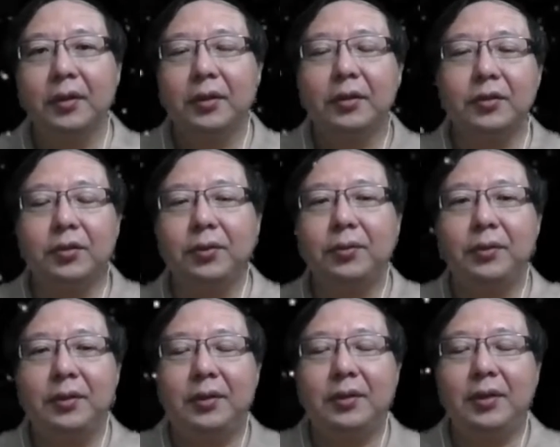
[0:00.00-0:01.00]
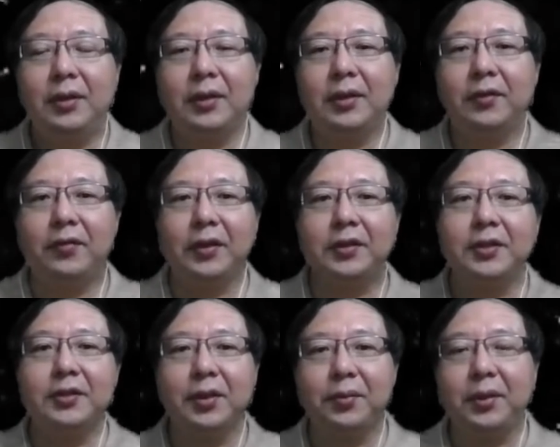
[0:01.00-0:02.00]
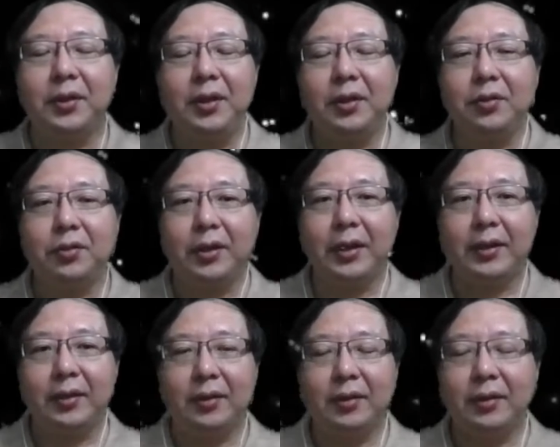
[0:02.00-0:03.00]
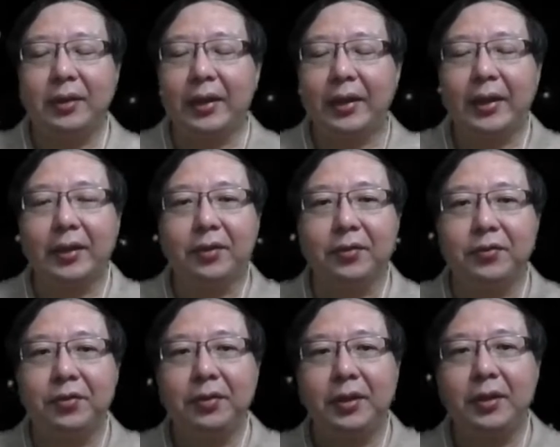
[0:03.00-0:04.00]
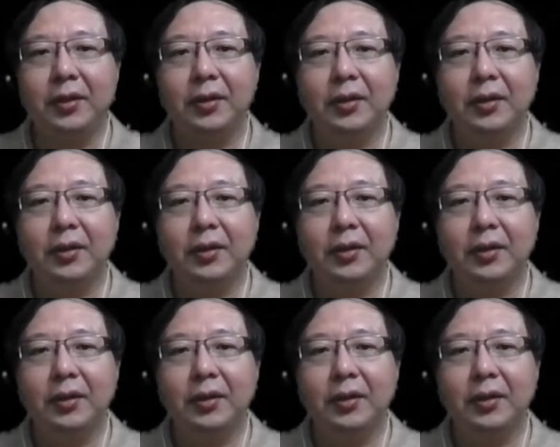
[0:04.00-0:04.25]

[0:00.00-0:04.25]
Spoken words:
So here are the functions that we need to get that kind of tree.